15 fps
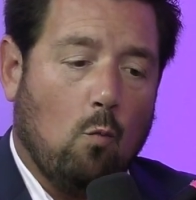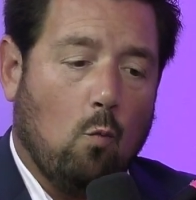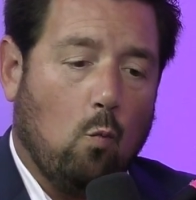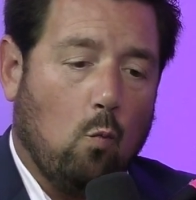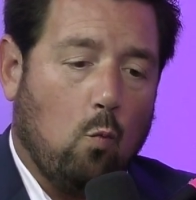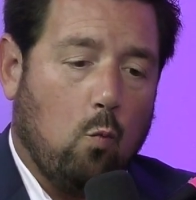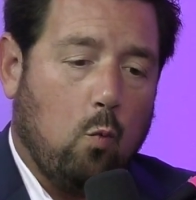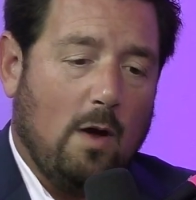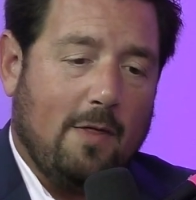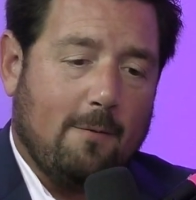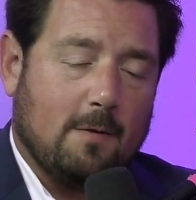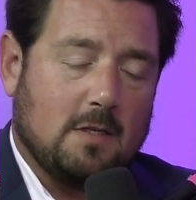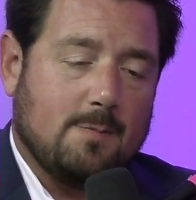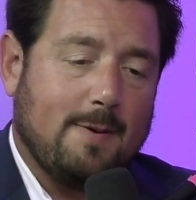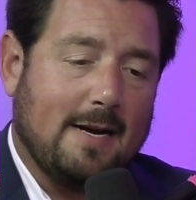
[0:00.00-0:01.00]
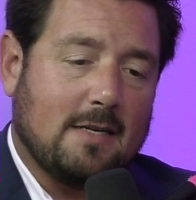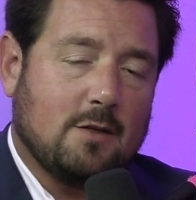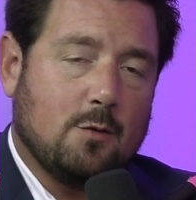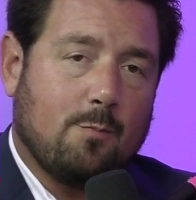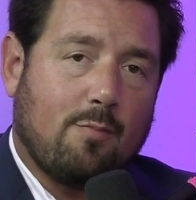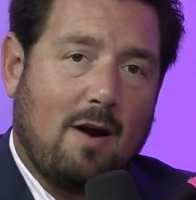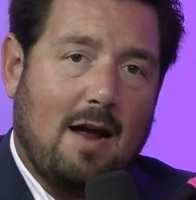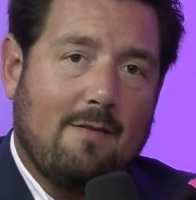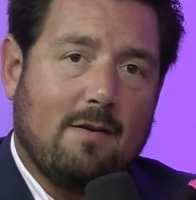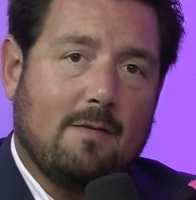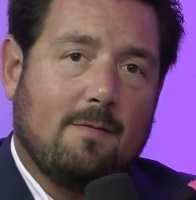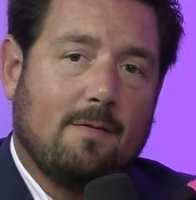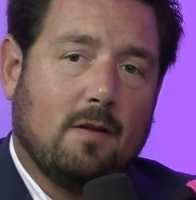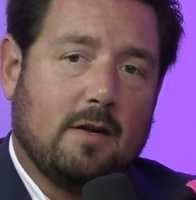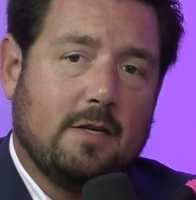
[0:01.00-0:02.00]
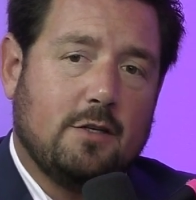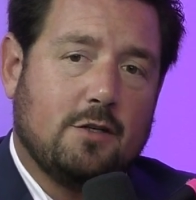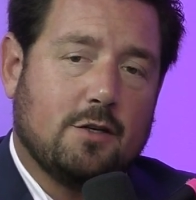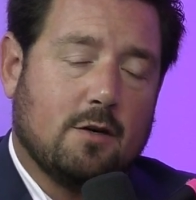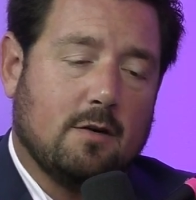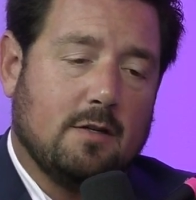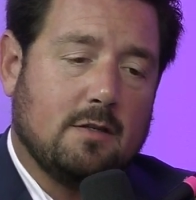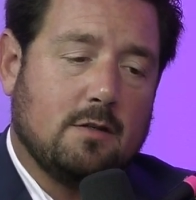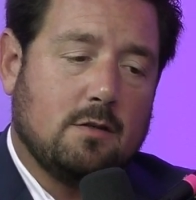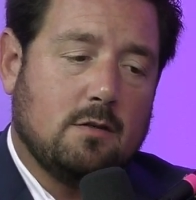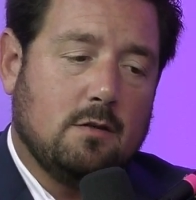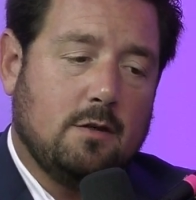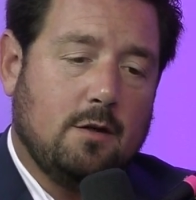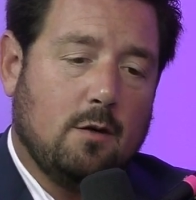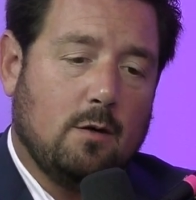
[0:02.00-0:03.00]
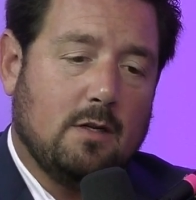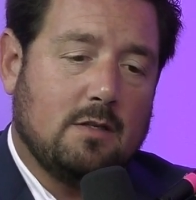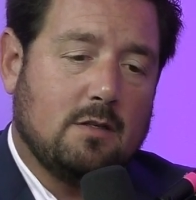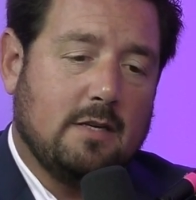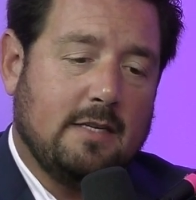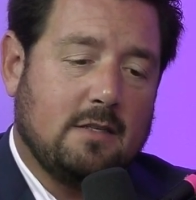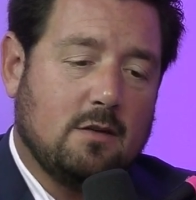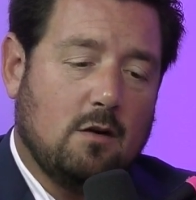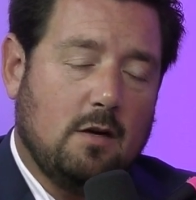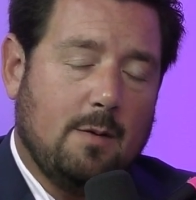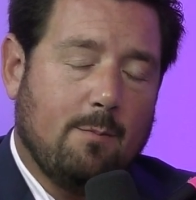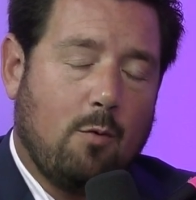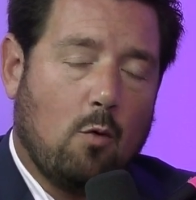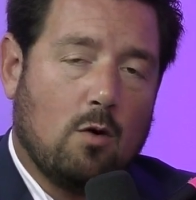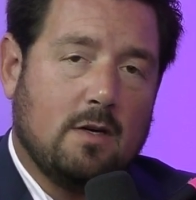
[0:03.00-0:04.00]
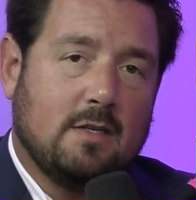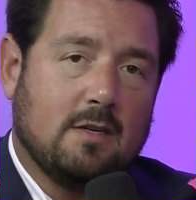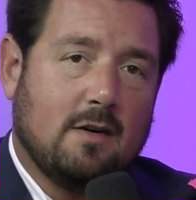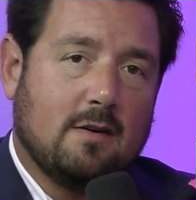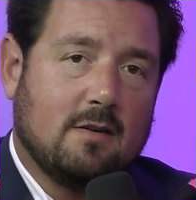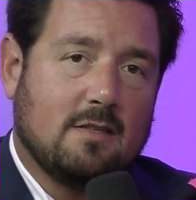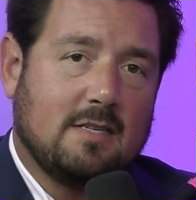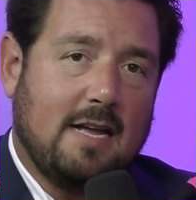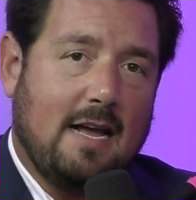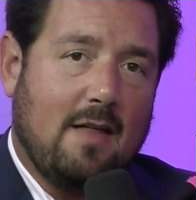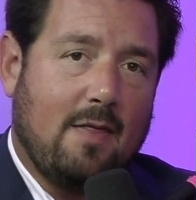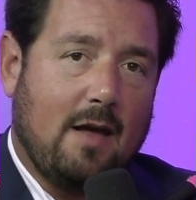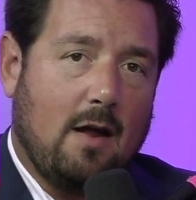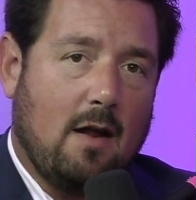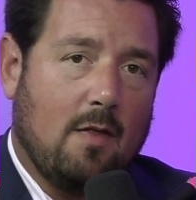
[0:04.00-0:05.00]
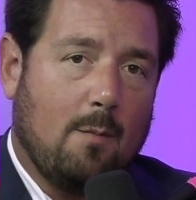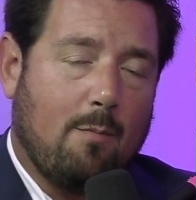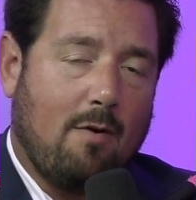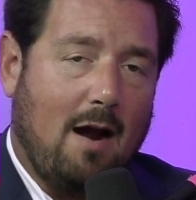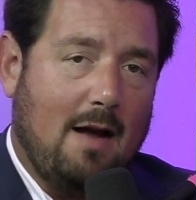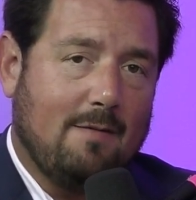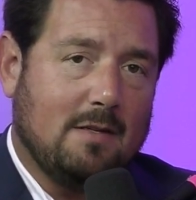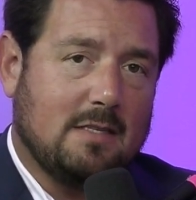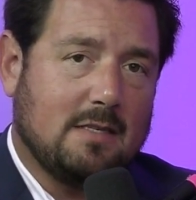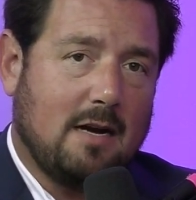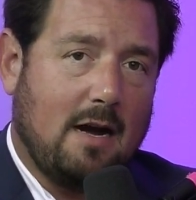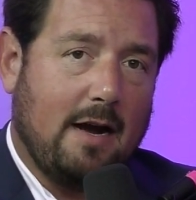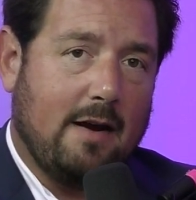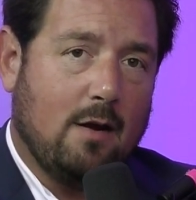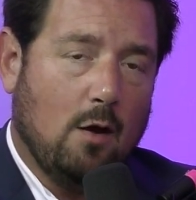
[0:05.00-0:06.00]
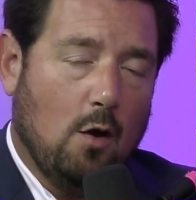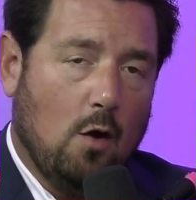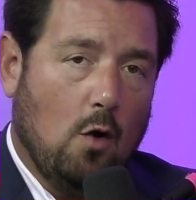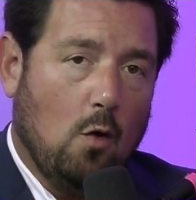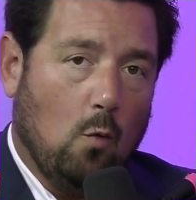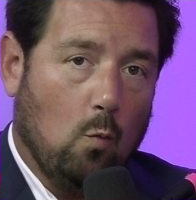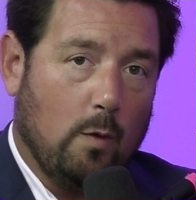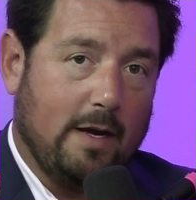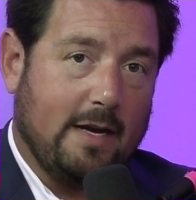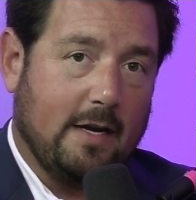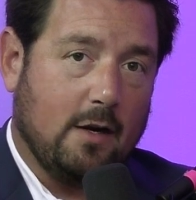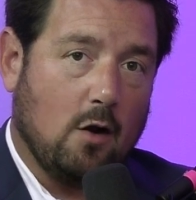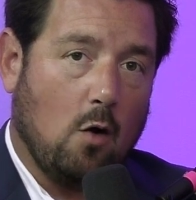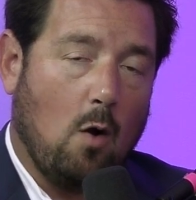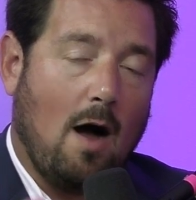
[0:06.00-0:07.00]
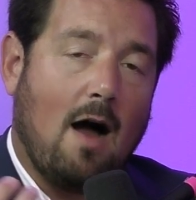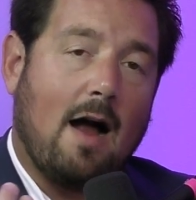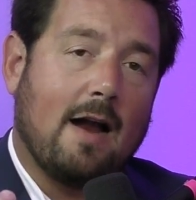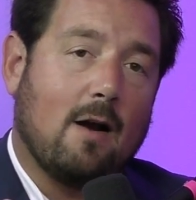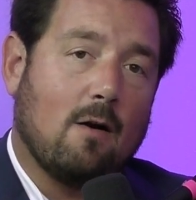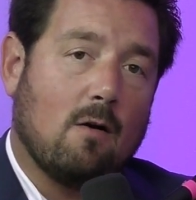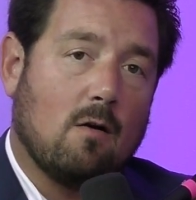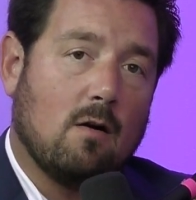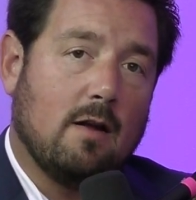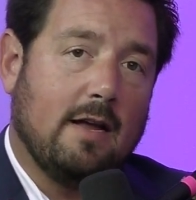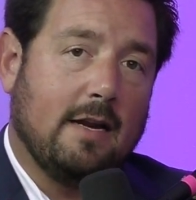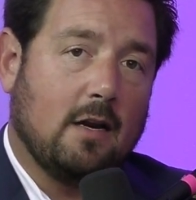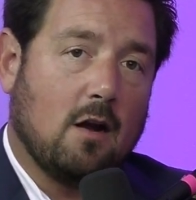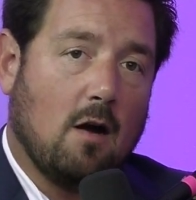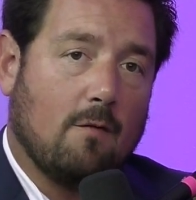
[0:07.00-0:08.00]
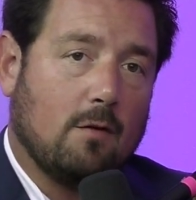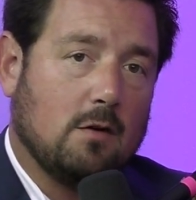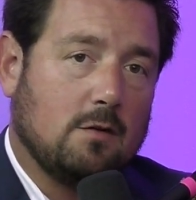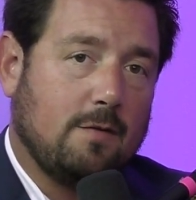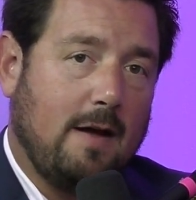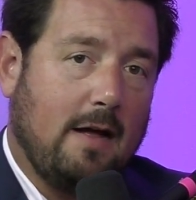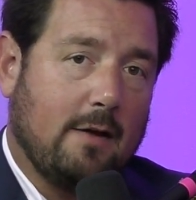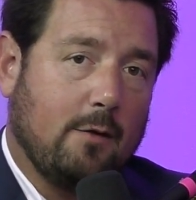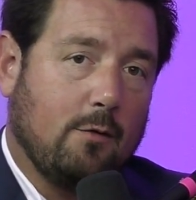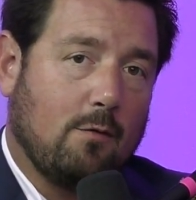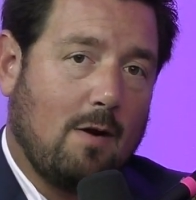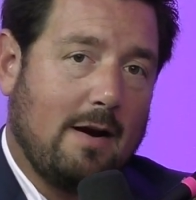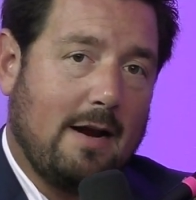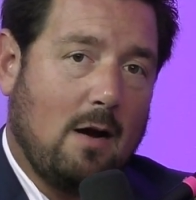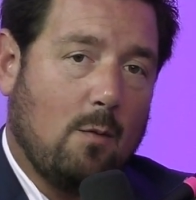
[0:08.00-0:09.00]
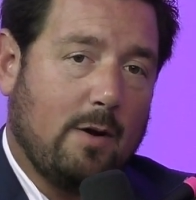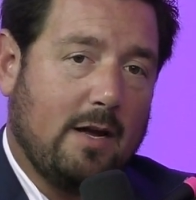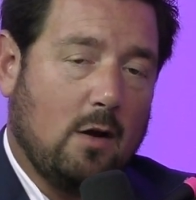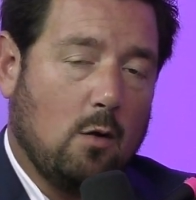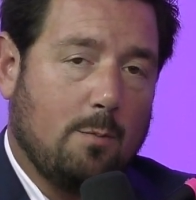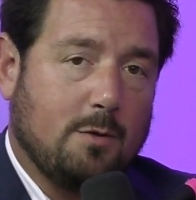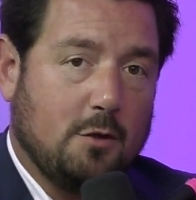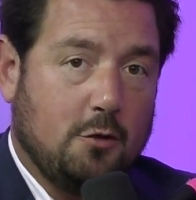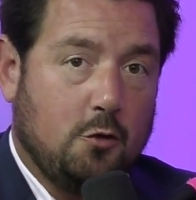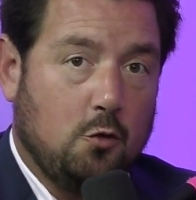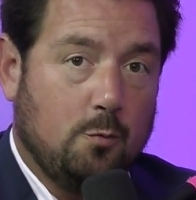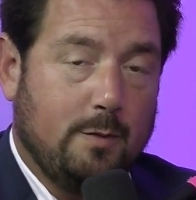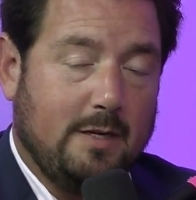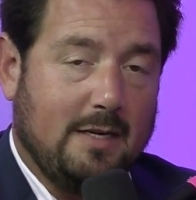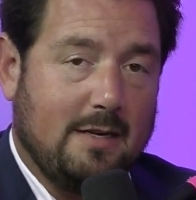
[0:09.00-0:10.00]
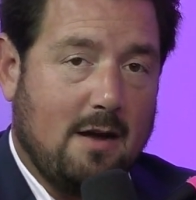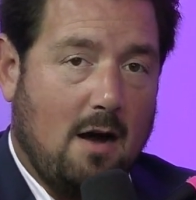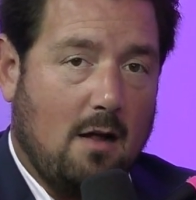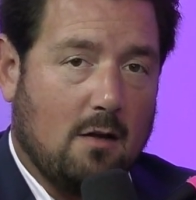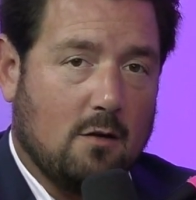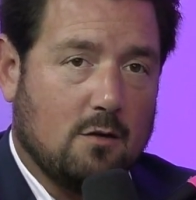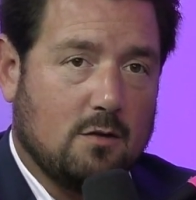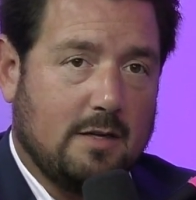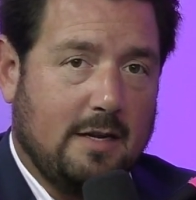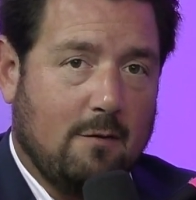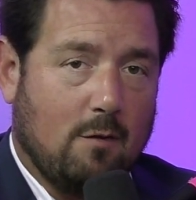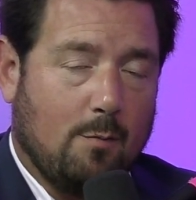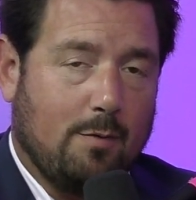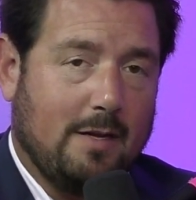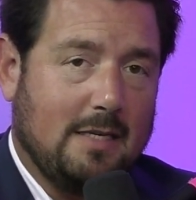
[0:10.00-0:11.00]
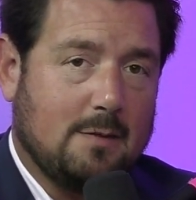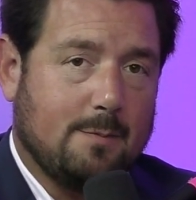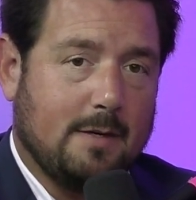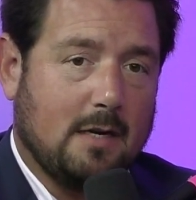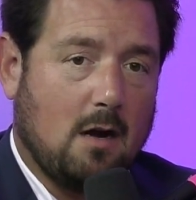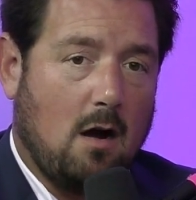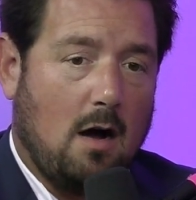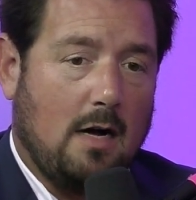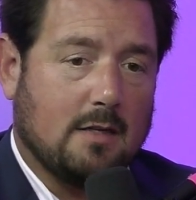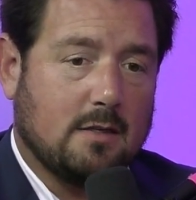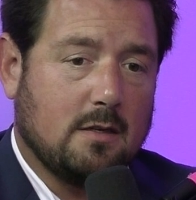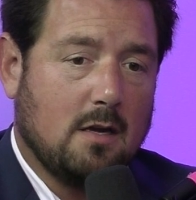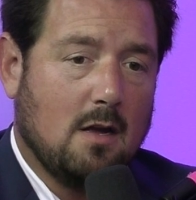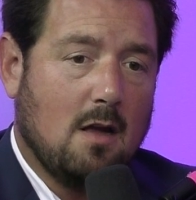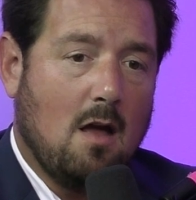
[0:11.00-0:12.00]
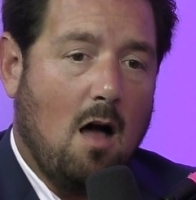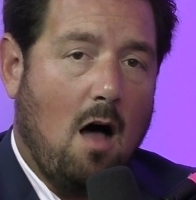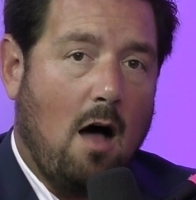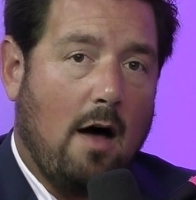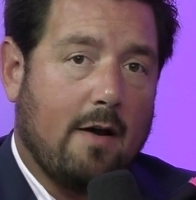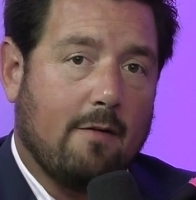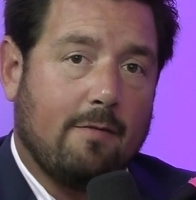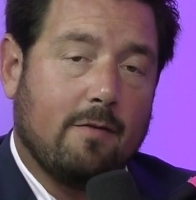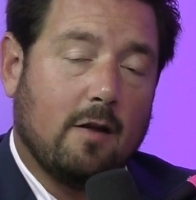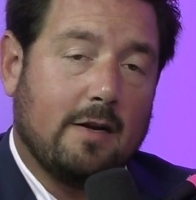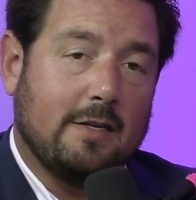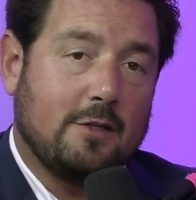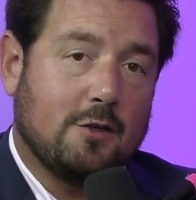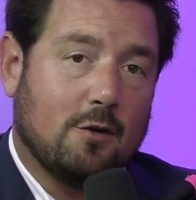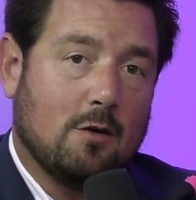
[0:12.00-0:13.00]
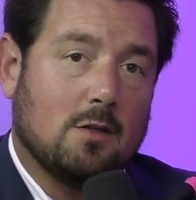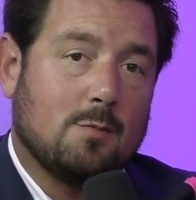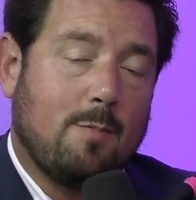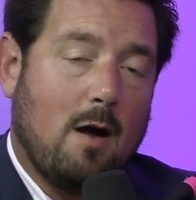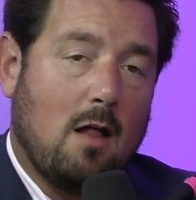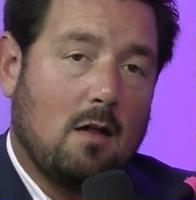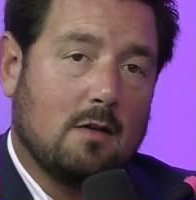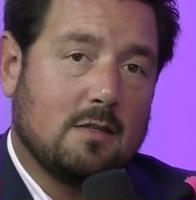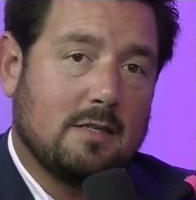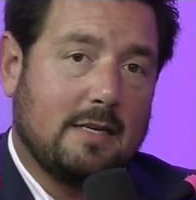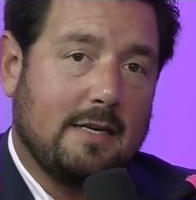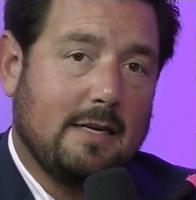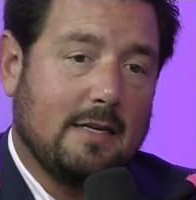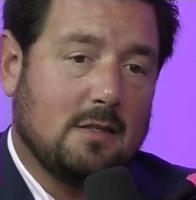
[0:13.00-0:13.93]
With respect to private flood insurance, it's important to understand that on the private side, we can go higher in coverage values. Right now, we can go up to $2 million in replacement cost on a flood insurance policy.